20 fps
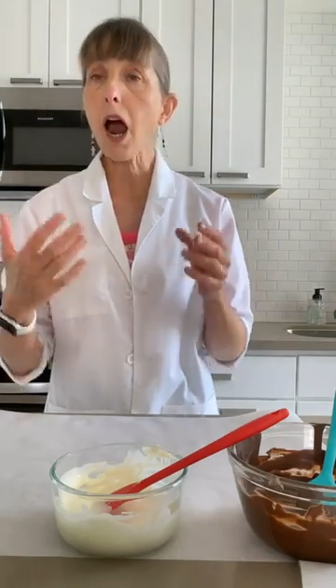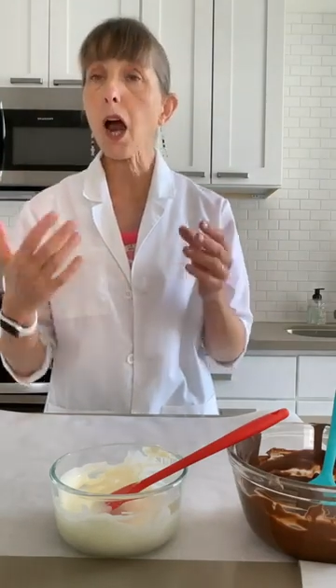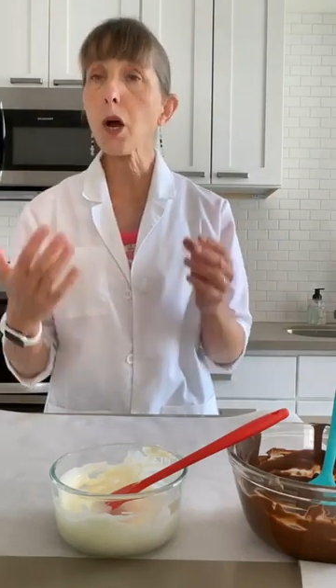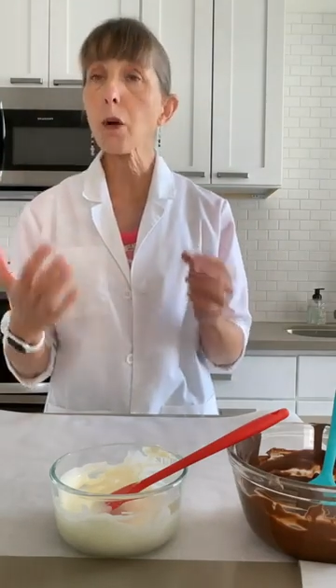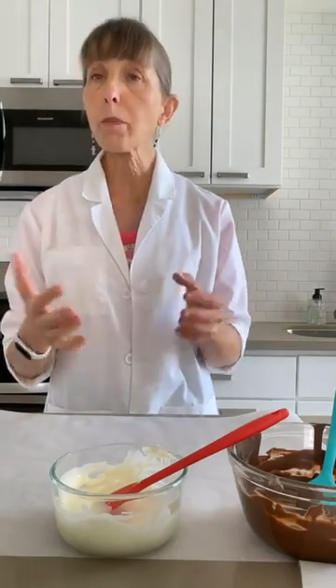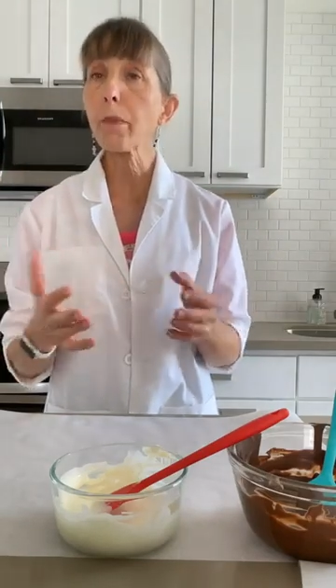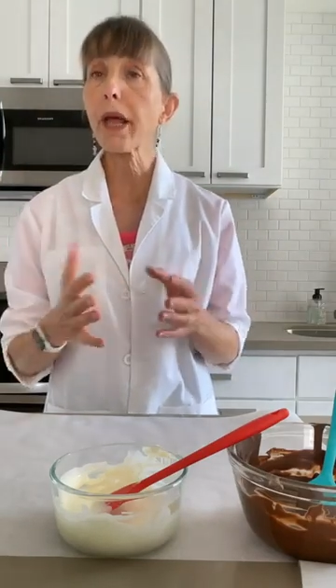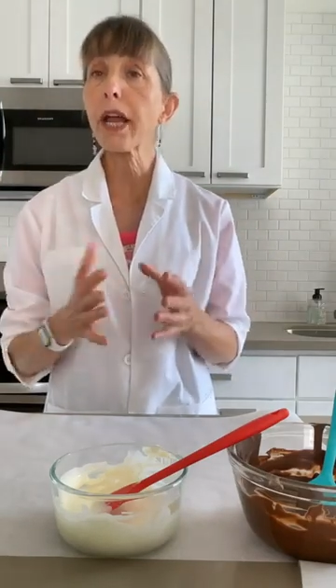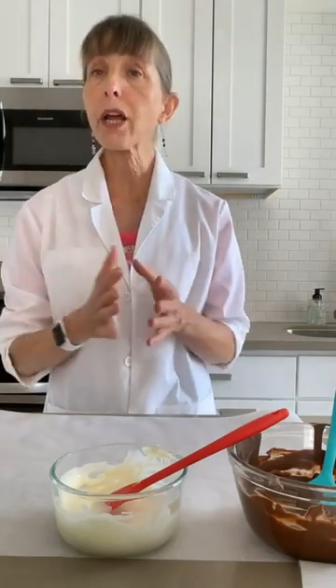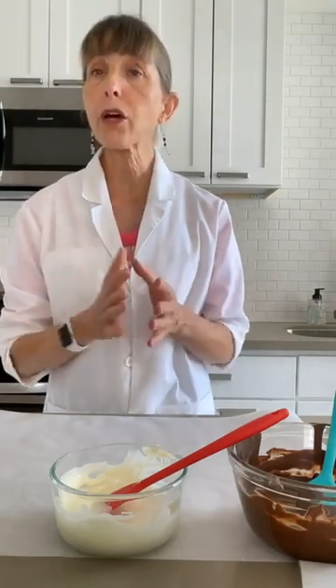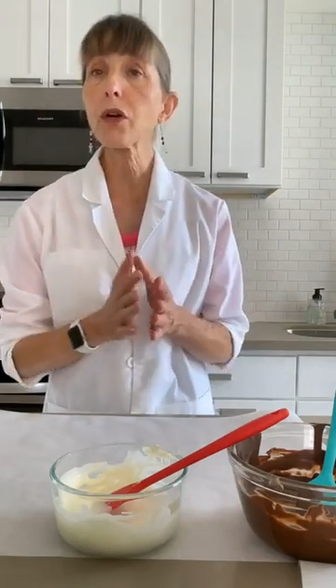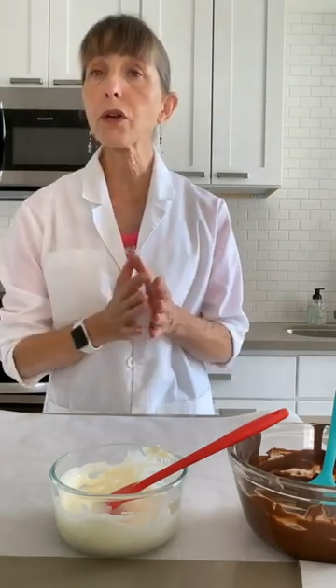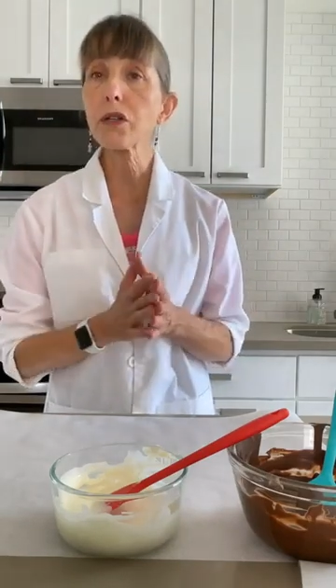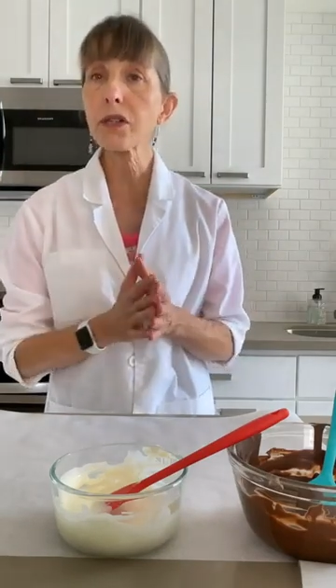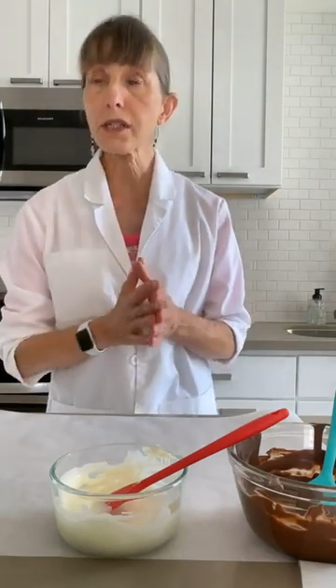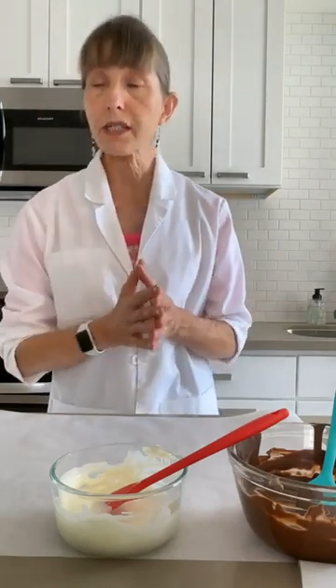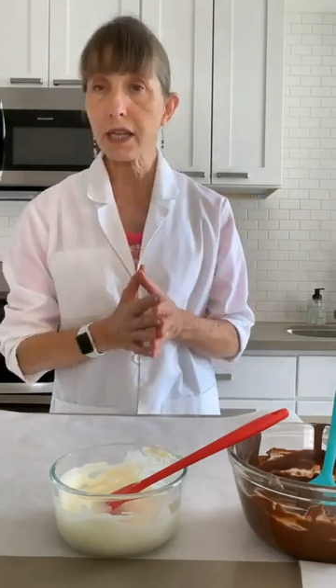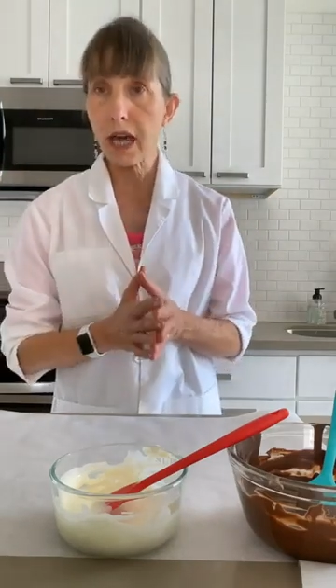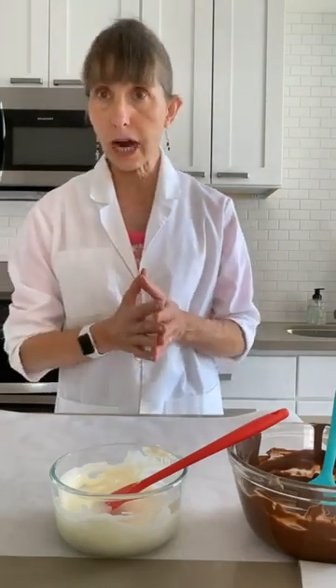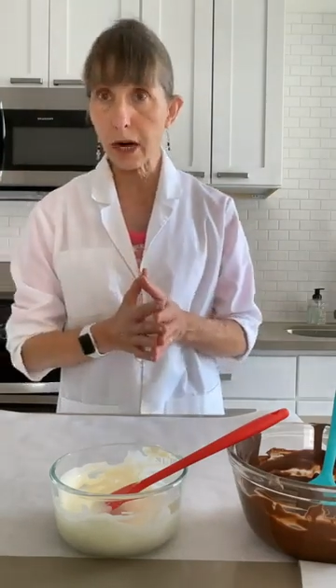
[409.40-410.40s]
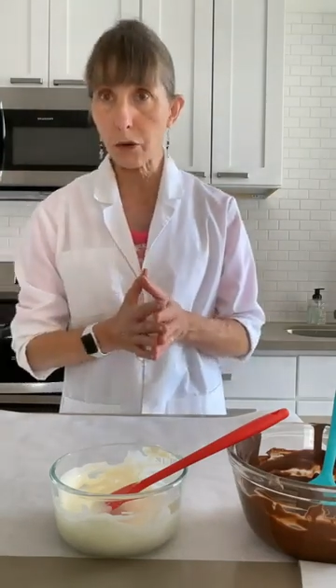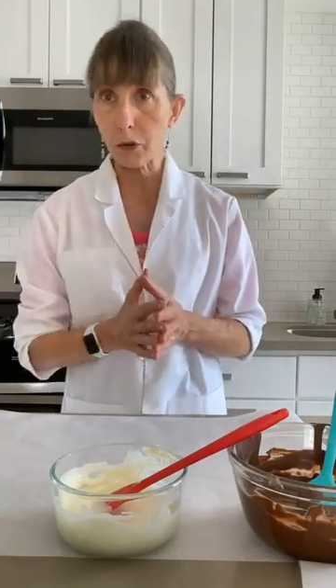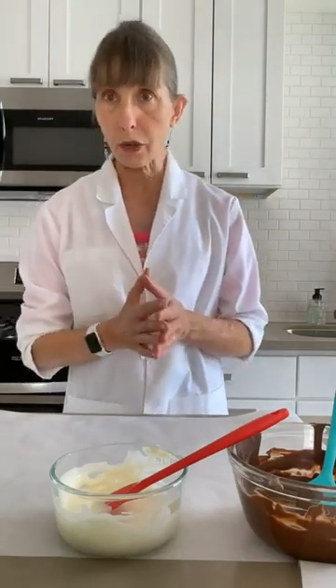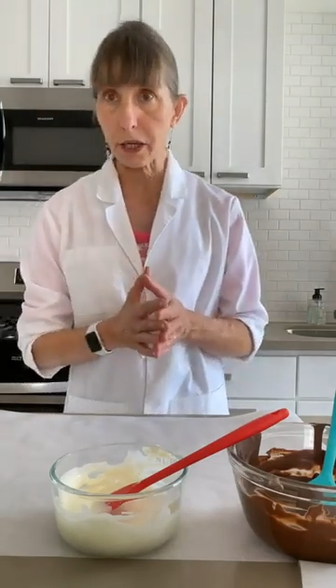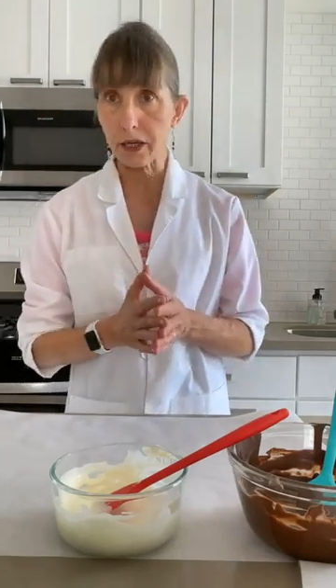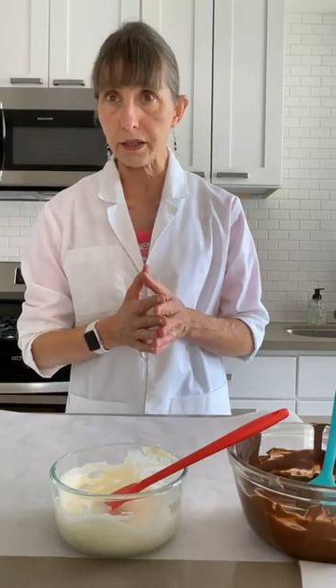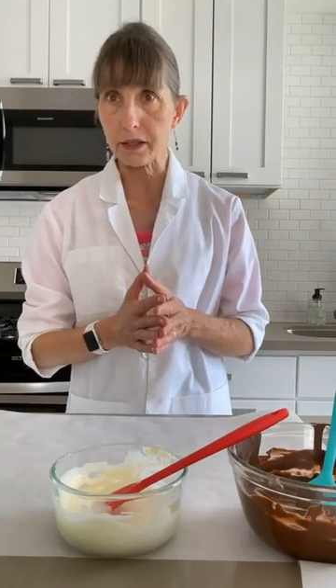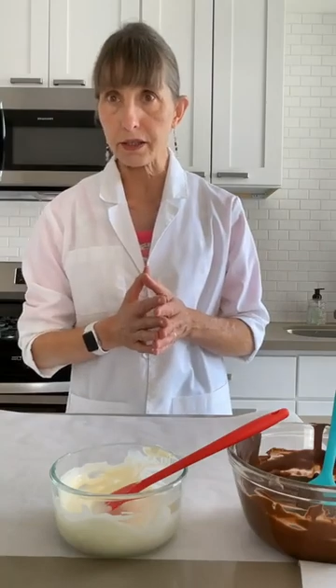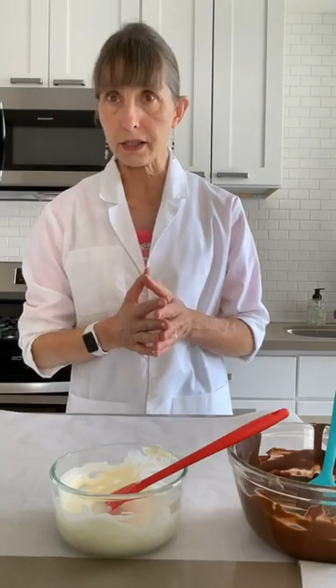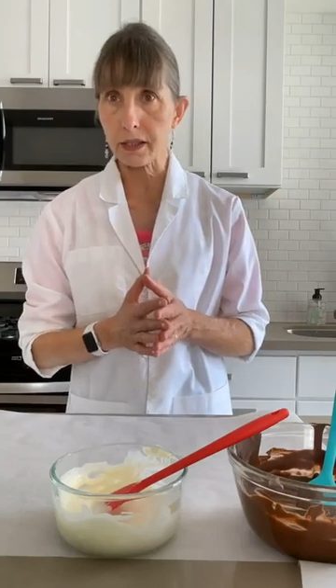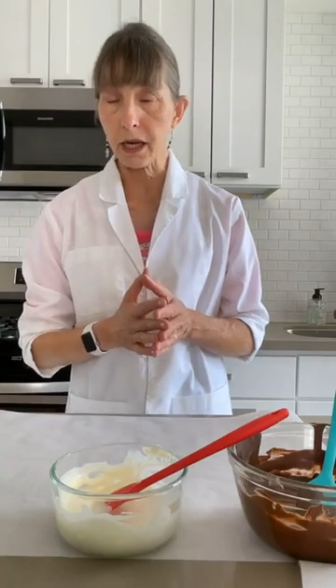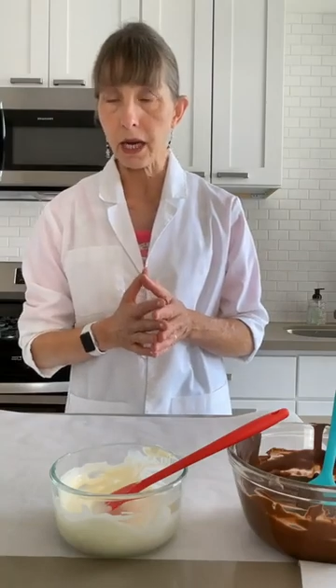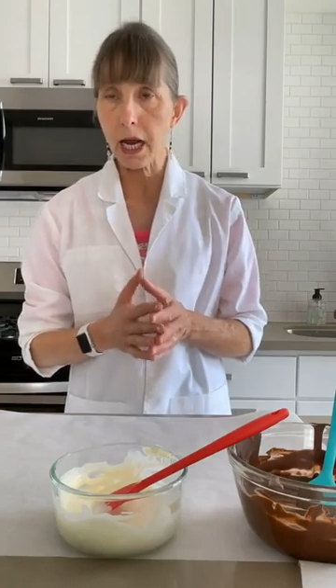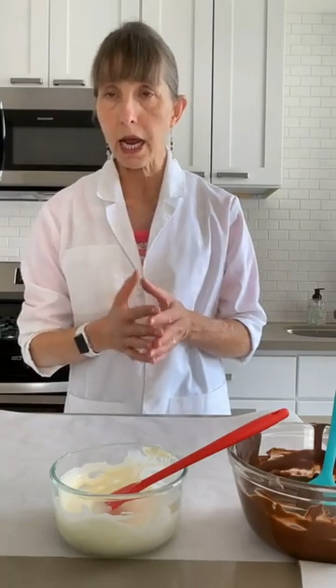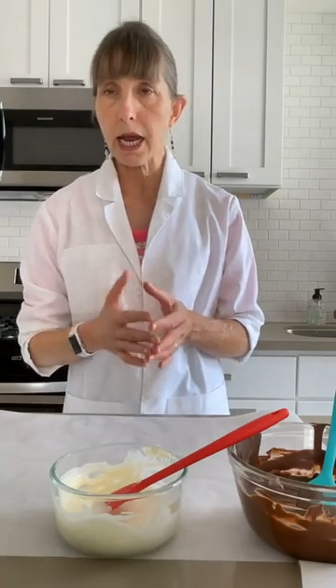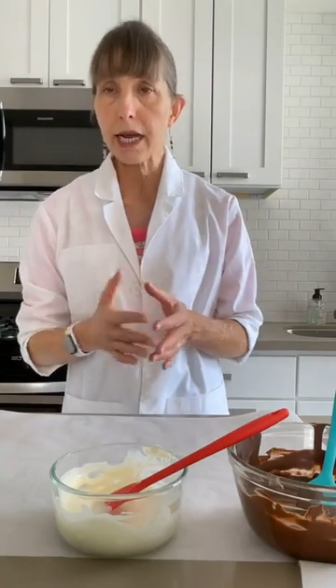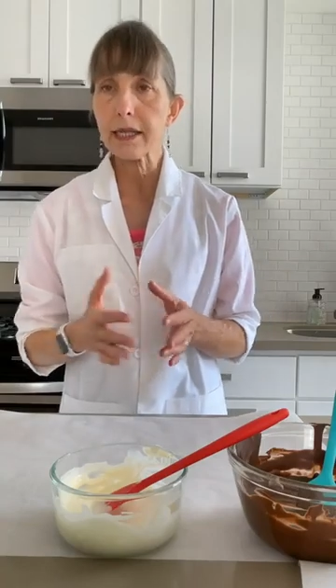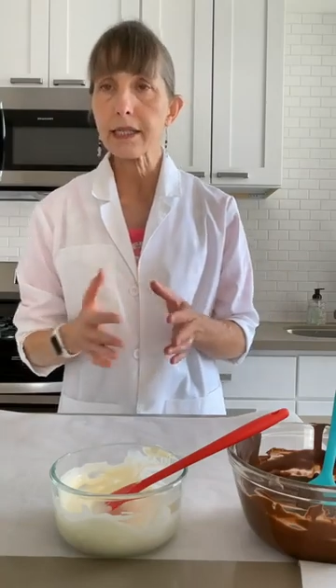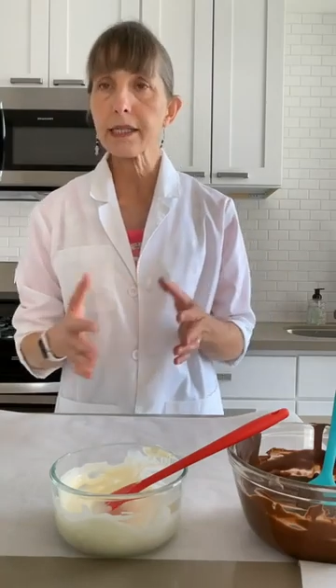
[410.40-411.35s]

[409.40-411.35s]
Our baker Cyrus